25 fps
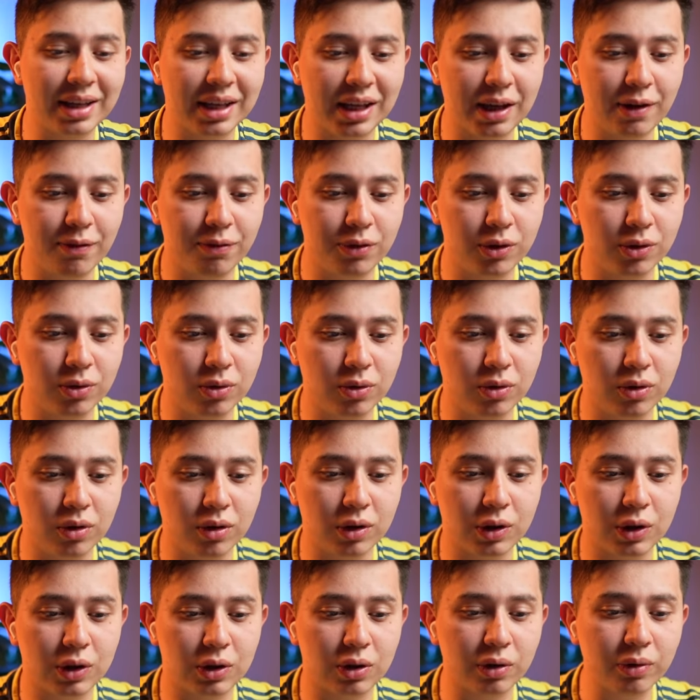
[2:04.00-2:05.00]
to give you
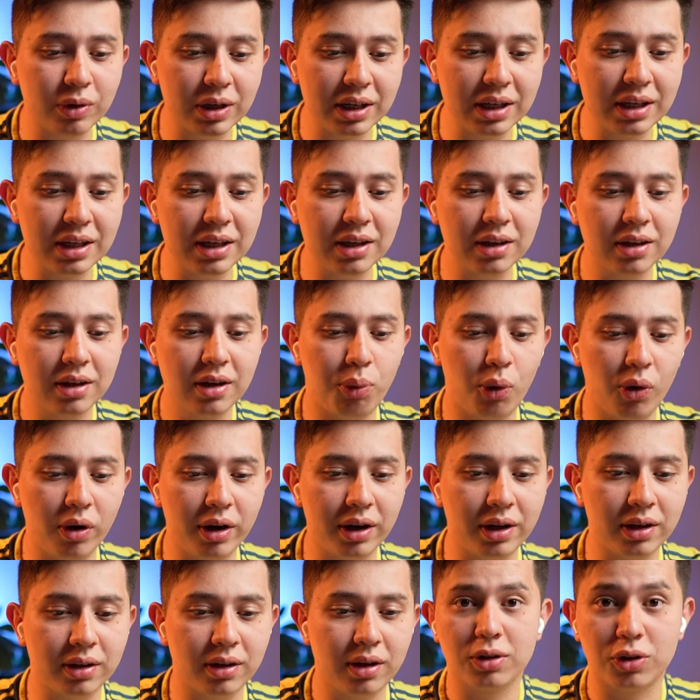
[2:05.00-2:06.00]

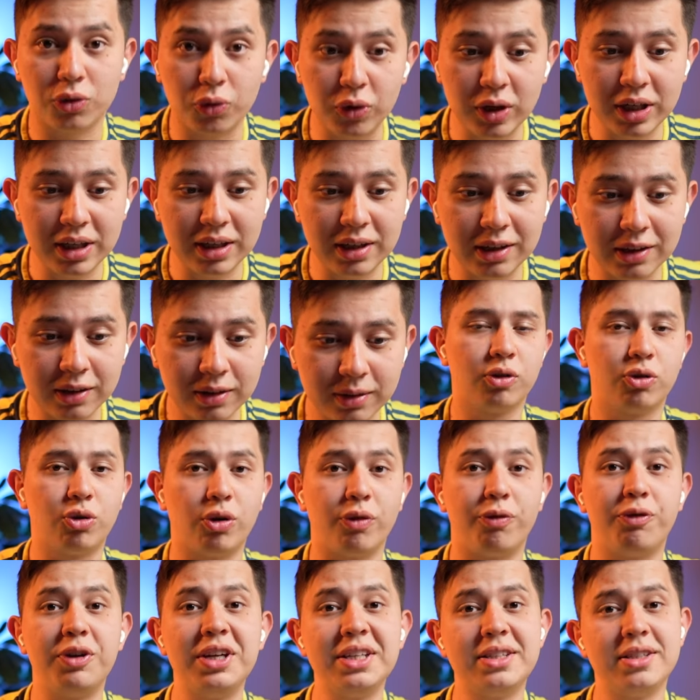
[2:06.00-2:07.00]
3.3
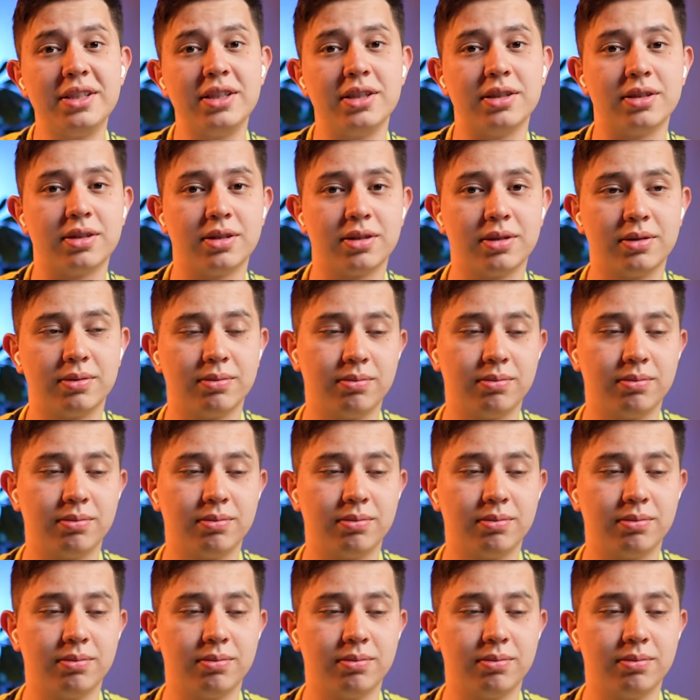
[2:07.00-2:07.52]
graffitis